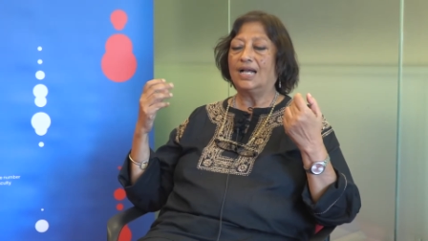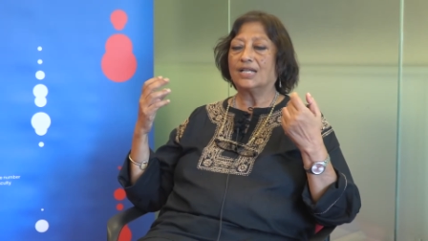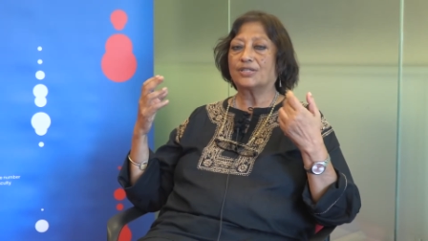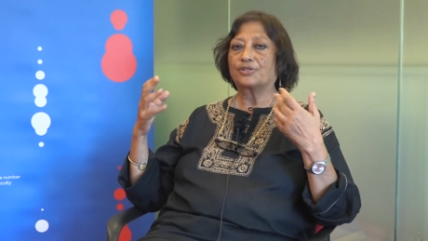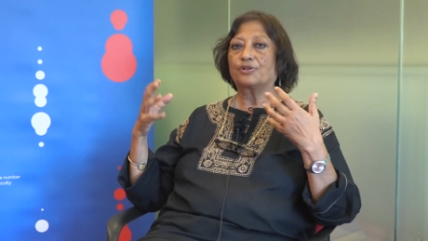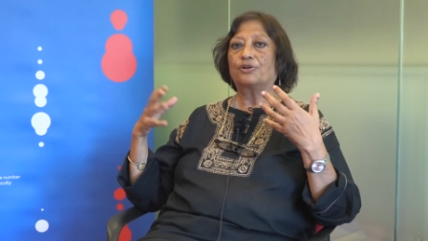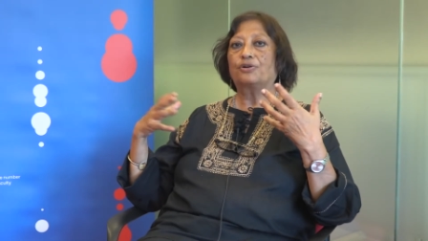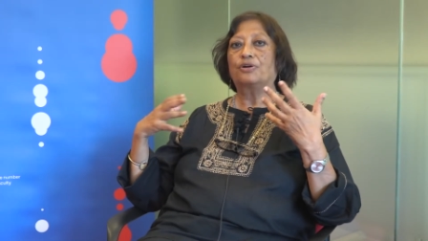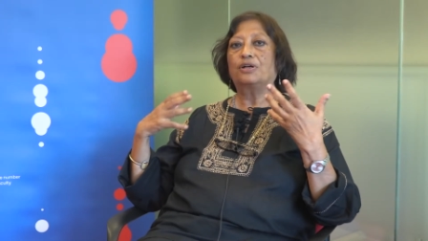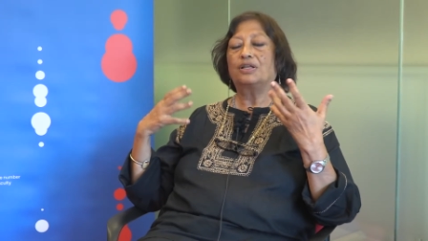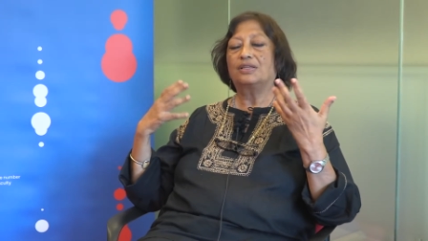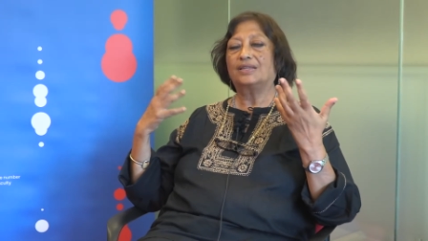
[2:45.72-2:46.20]

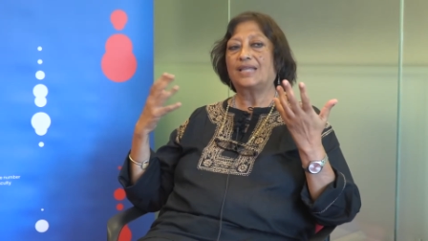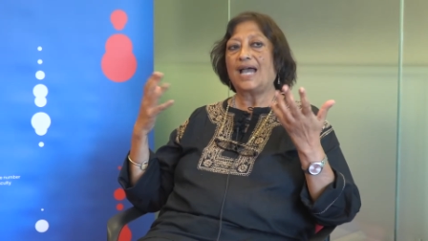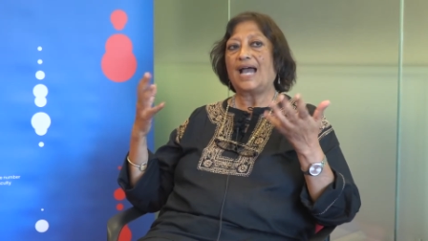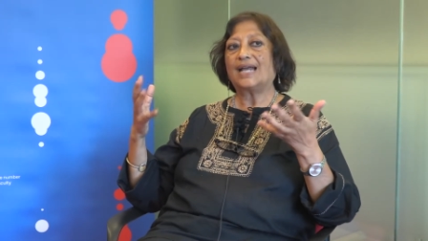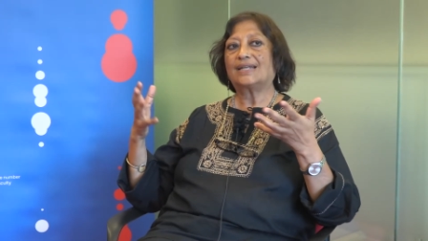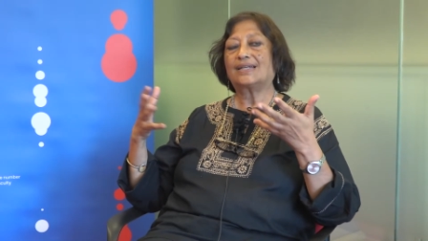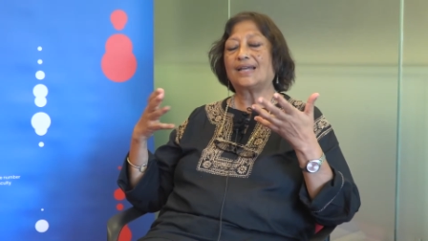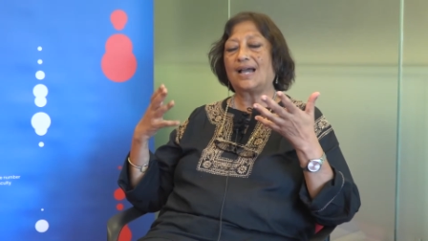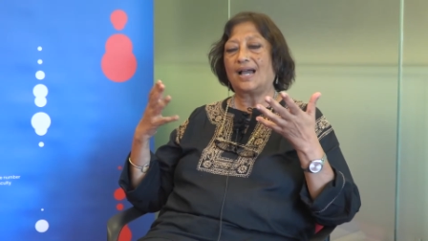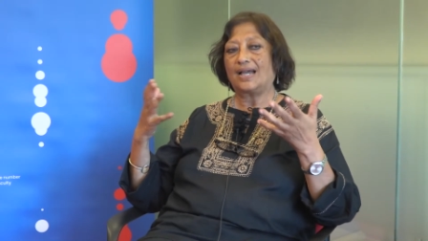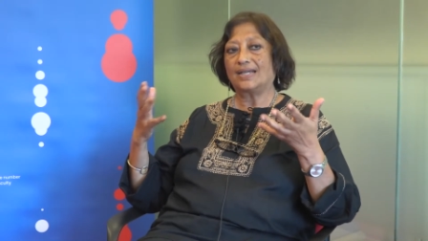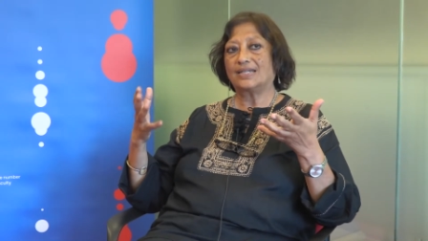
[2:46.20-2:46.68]
So
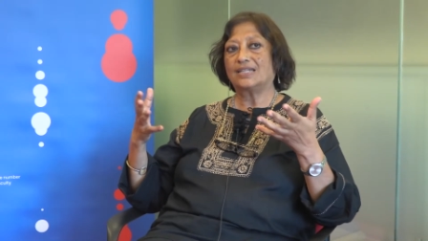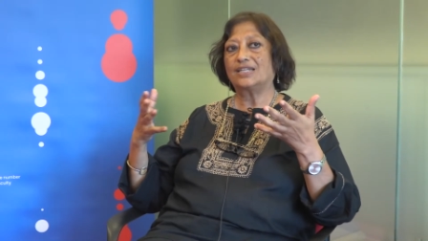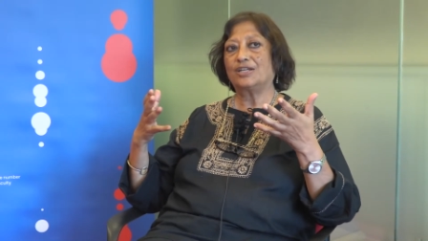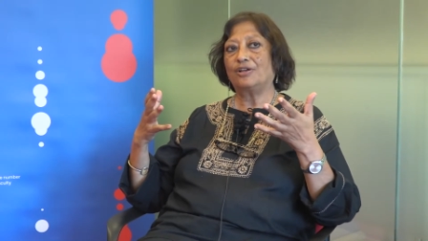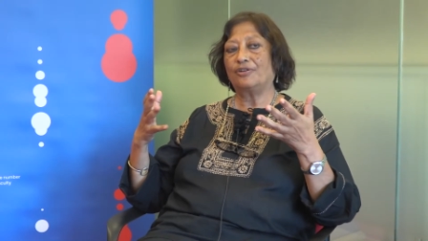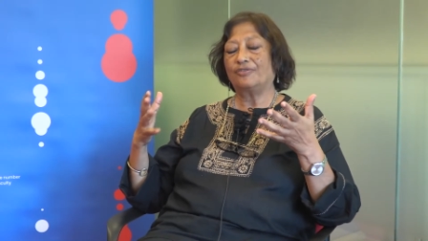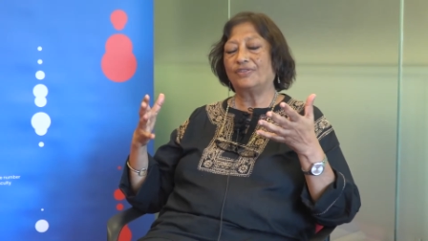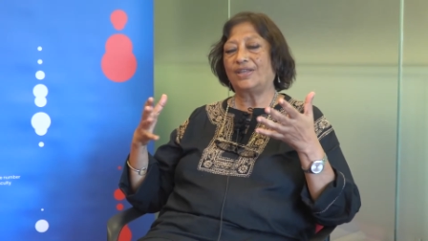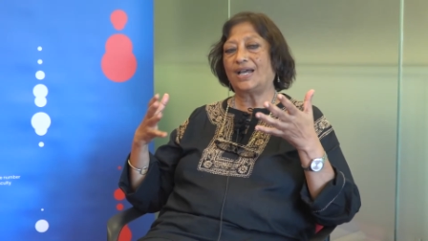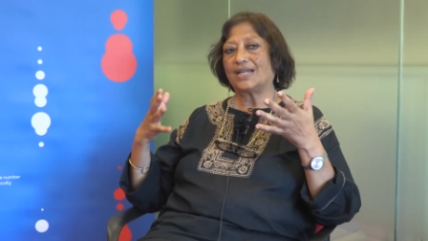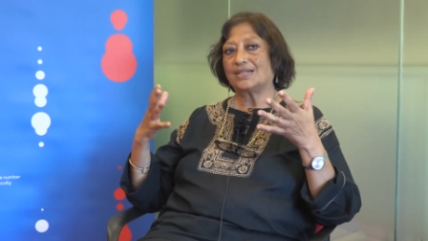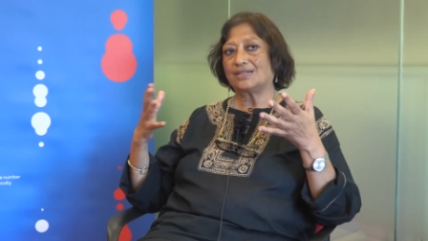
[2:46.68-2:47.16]
that
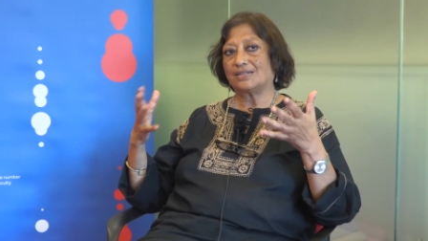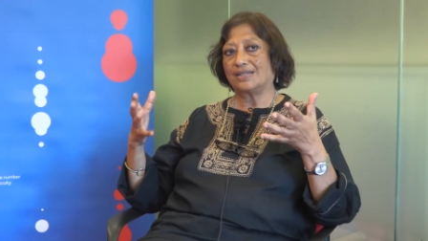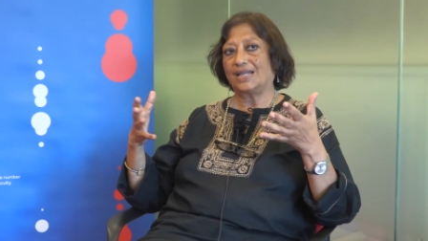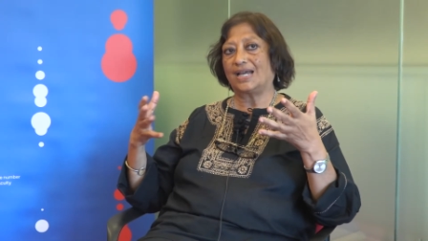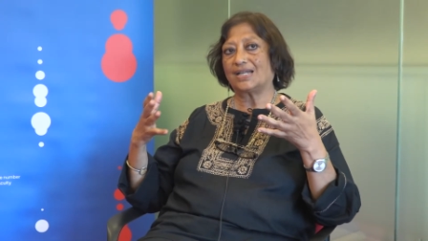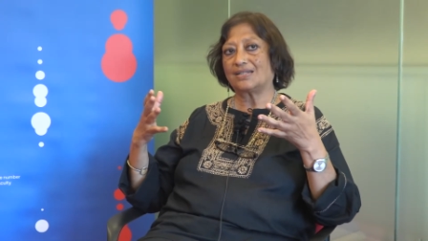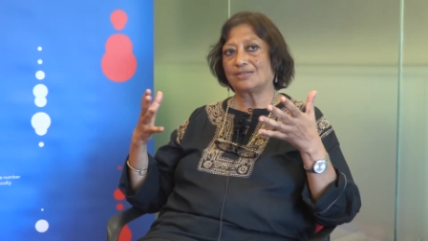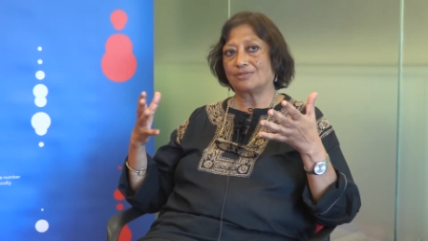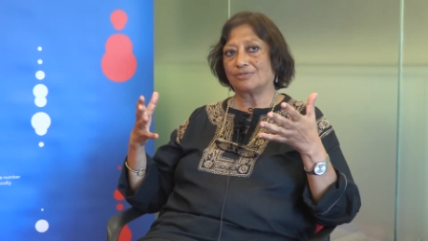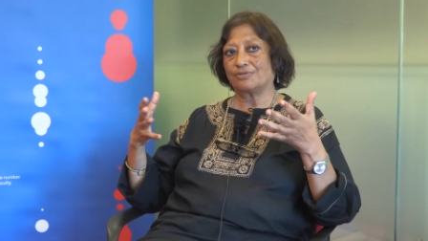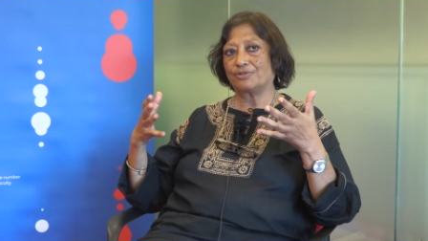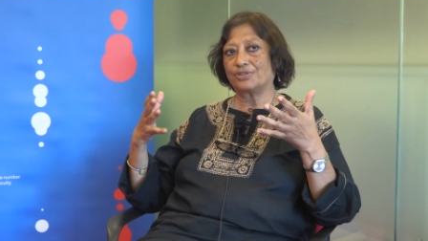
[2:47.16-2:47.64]
idea of
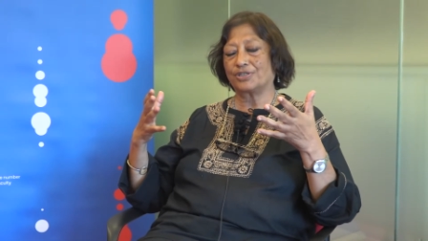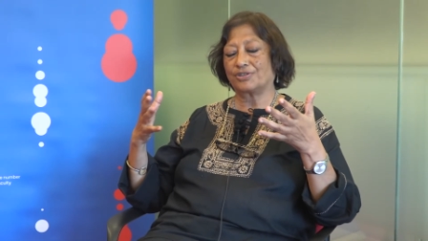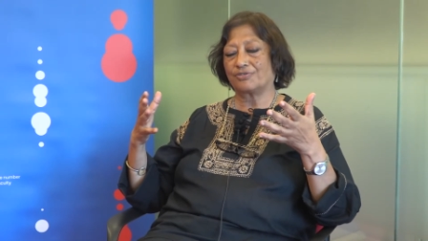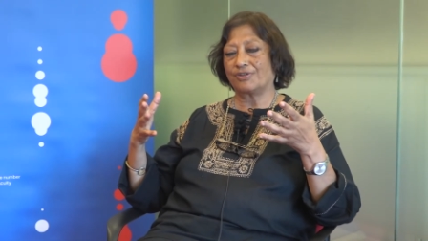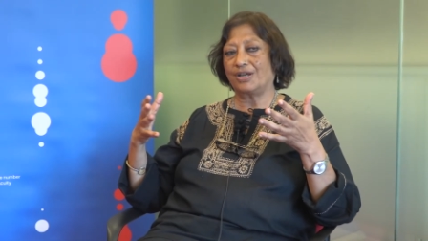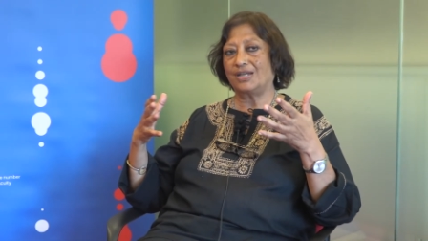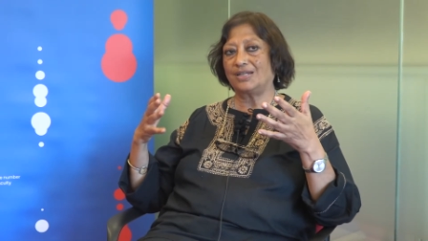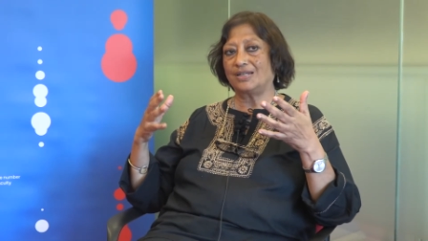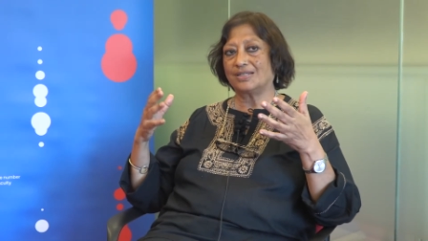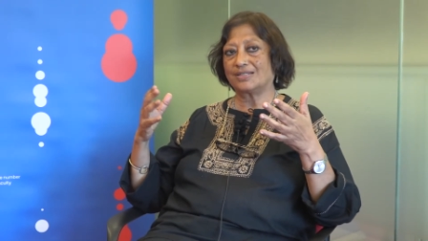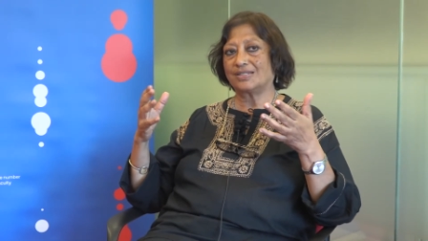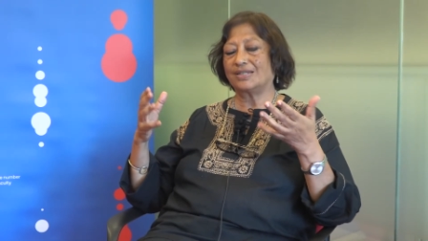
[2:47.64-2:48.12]
that
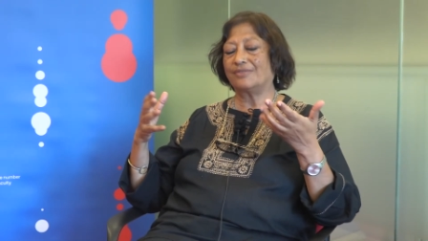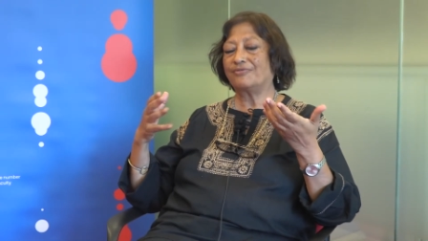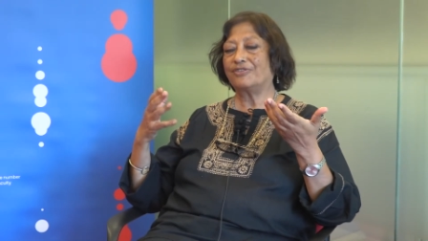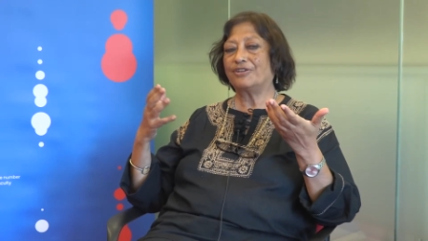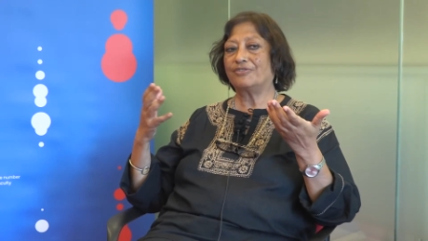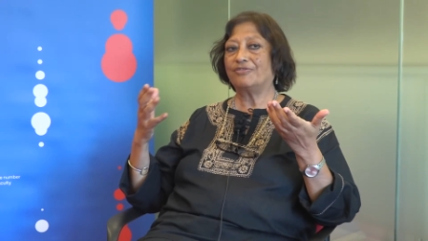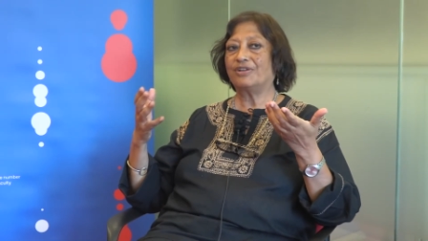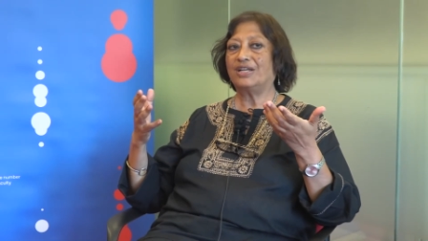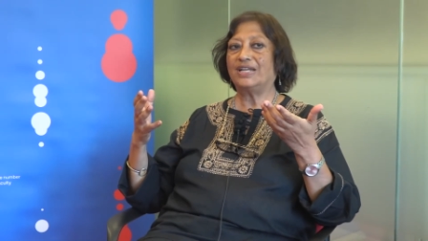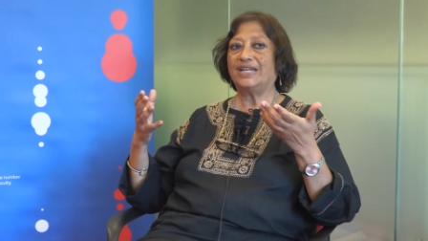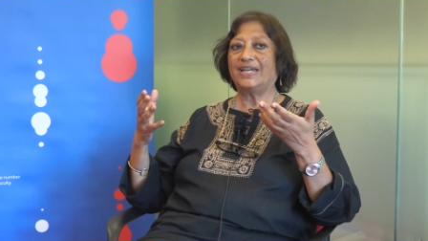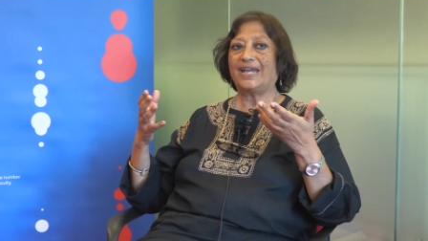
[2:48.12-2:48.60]
Australia's
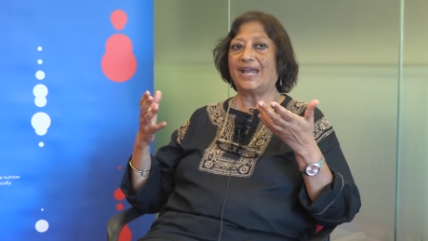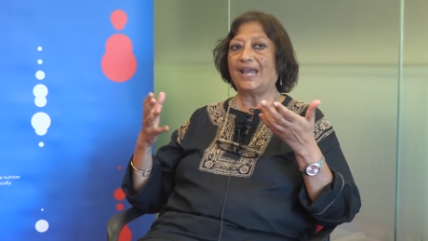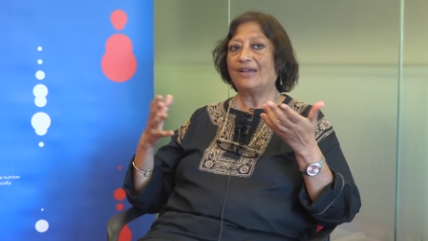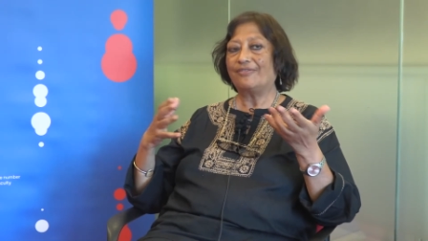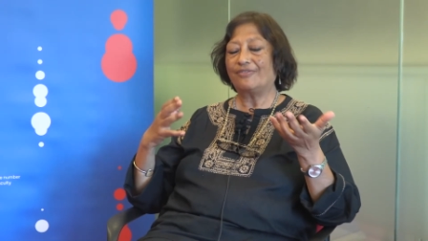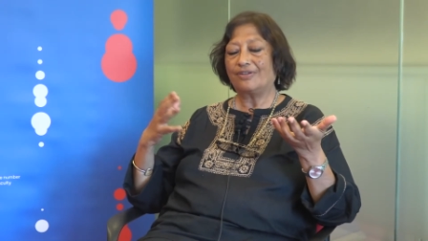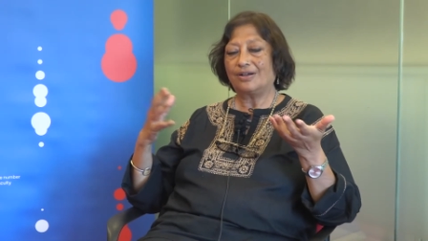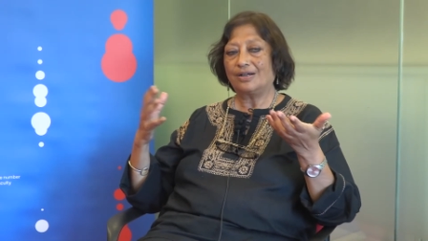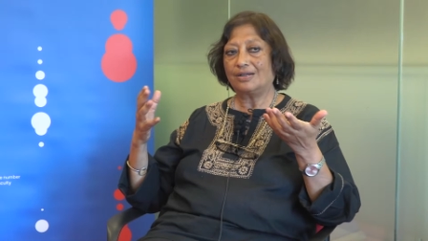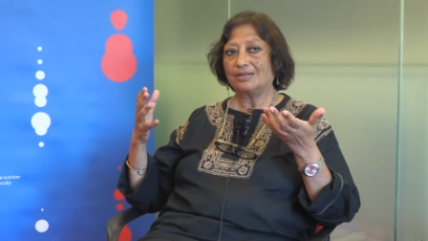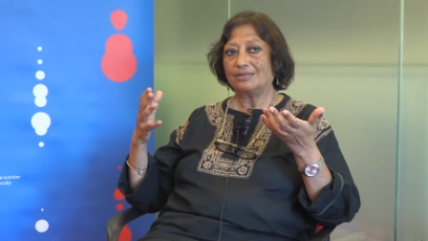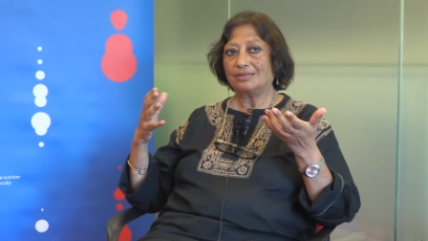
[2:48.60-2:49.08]
never really
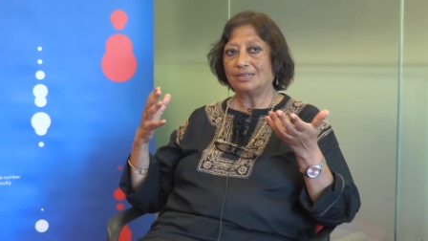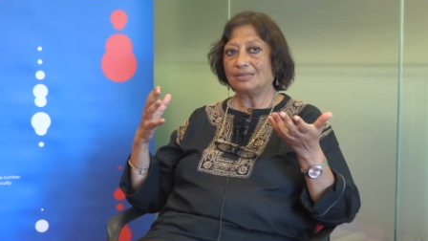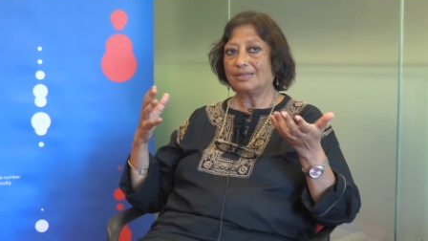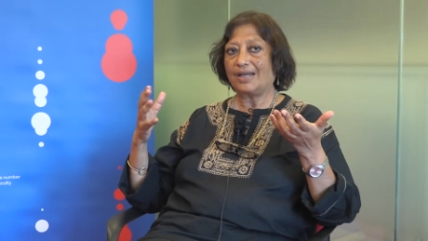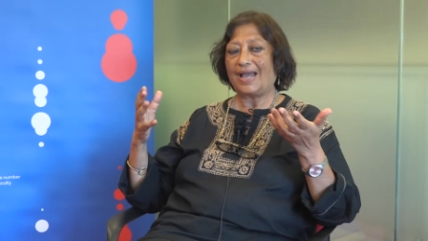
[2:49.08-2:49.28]
ever